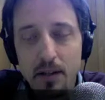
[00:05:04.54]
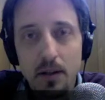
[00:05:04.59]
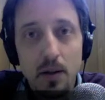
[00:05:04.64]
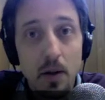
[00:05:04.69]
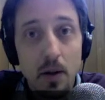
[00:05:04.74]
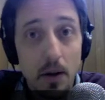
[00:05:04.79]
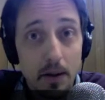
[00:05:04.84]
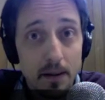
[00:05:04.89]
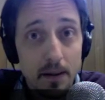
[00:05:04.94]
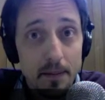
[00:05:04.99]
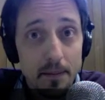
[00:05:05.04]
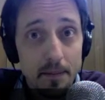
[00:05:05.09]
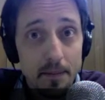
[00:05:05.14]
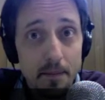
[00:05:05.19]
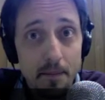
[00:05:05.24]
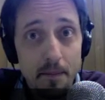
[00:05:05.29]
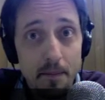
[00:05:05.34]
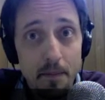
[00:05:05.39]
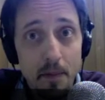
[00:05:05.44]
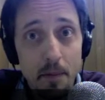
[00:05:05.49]
look,
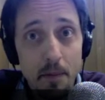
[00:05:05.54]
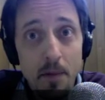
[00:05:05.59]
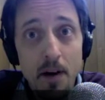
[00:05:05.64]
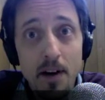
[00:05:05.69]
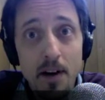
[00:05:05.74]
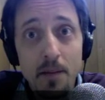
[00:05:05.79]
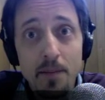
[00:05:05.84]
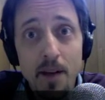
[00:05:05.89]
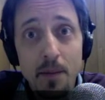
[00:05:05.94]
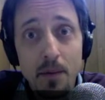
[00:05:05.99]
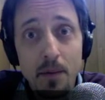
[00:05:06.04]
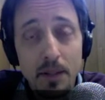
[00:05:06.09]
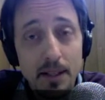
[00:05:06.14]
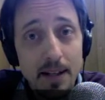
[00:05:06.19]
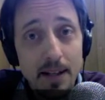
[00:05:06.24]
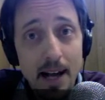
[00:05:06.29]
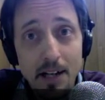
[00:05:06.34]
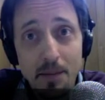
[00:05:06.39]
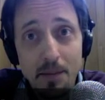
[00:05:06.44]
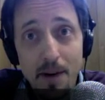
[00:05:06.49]
American people, the
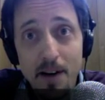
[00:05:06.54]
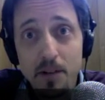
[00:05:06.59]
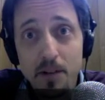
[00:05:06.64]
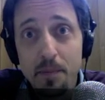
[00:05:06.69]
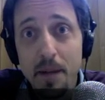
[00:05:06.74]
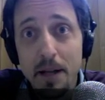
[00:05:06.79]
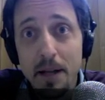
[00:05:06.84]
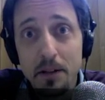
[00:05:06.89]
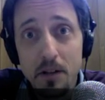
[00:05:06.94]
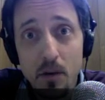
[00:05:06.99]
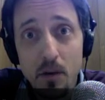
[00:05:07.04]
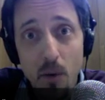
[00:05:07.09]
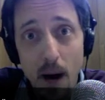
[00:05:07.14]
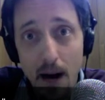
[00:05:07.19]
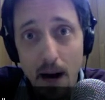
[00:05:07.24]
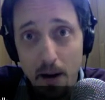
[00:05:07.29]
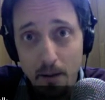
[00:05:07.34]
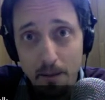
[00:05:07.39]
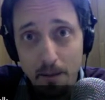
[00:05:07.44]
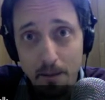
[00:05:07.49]
taxpayers bailed you
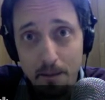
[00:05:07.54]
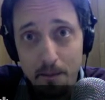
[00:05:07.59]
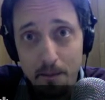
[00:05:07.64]
out.